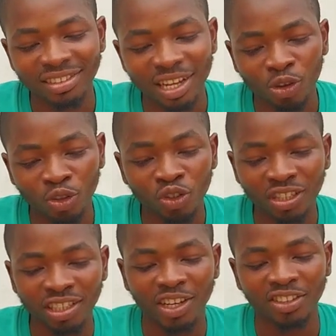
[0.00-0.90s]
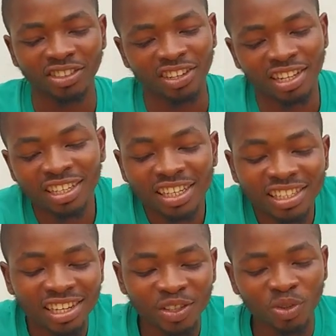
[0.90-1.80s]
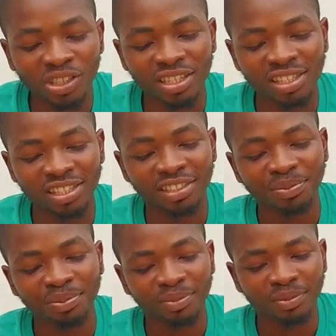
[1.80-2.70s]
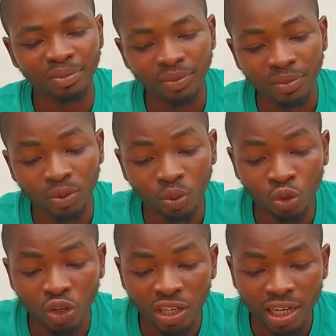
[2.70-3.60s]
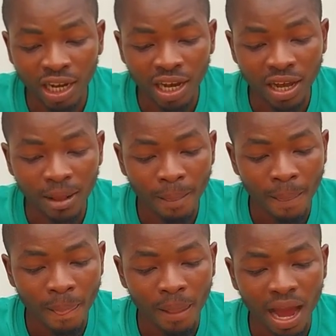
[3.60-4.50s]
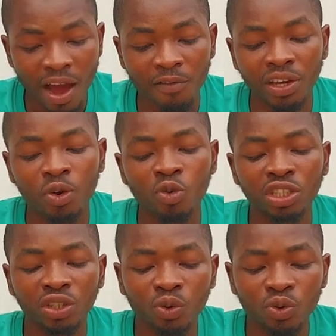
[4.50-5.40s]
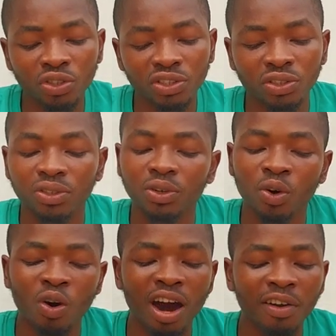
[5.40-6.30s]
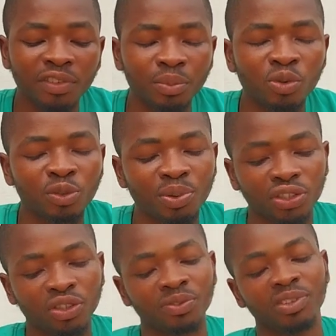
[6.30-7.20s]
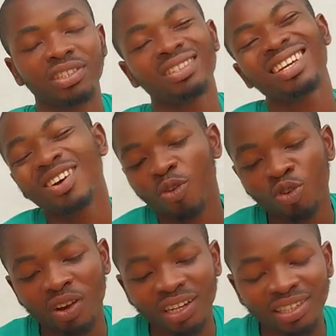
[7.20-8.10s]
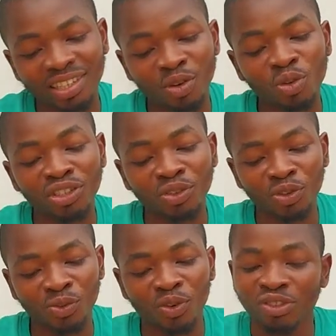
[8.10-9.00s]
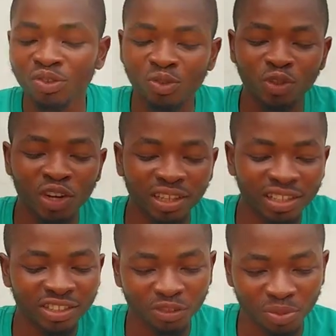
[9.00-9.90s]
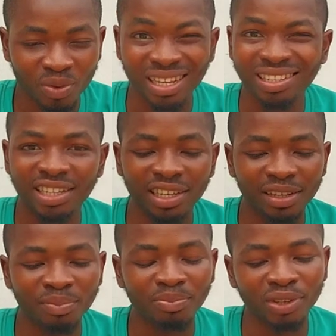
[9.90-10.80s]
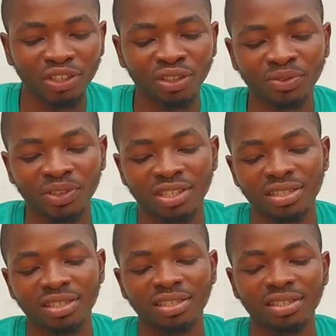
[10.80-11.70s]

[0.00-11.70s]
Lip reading: I'll choose $100,000. Next question is, would you rather have a golden nose or have the most precious voice? What do I need a golden nose for? It's going to draw attention to me, but I need a precious voice.